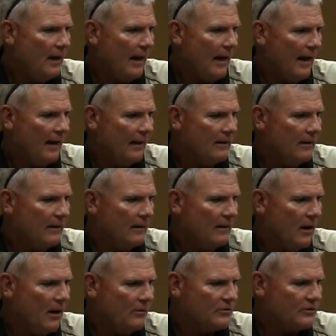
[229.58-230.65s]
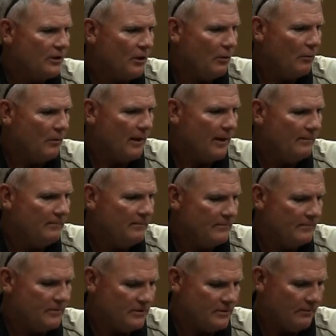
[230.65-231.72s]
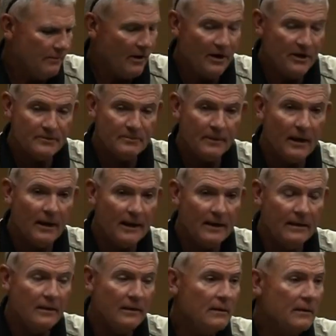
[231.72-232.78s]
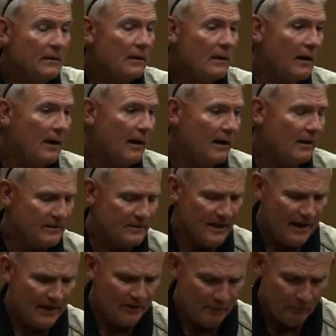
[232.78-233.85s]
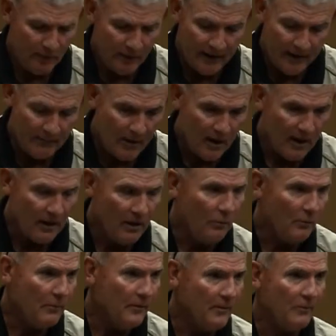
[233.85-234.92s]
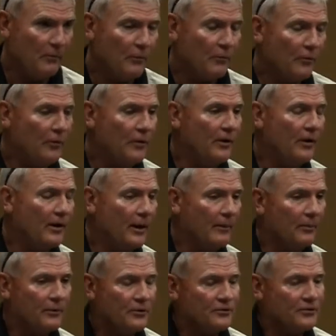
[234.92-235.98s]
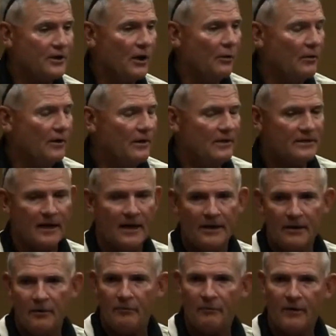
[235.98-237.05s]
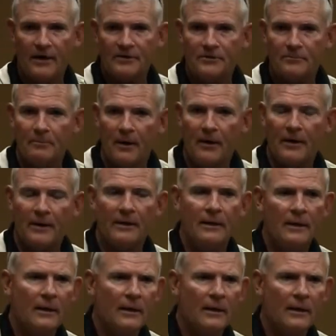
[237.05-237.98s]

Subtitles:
And also Zamarius McClendon, a guy who played at Motlow. We recruited a couple of years ago, and he decided to go to Francis Marion.